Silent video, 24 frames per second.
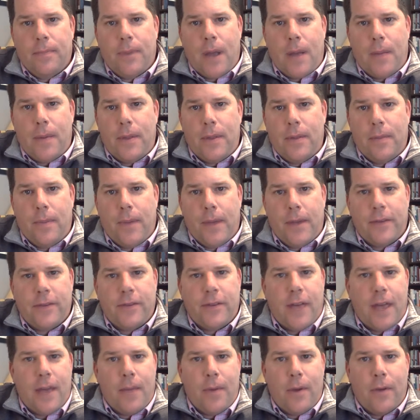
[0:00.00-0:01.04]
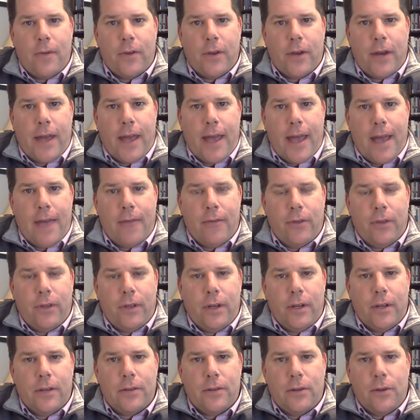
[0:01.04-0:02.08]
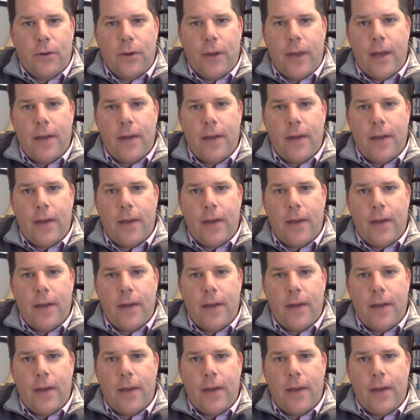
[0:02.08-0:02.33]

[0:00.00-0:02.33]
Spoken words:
probably the best time we're ever going to have really to slow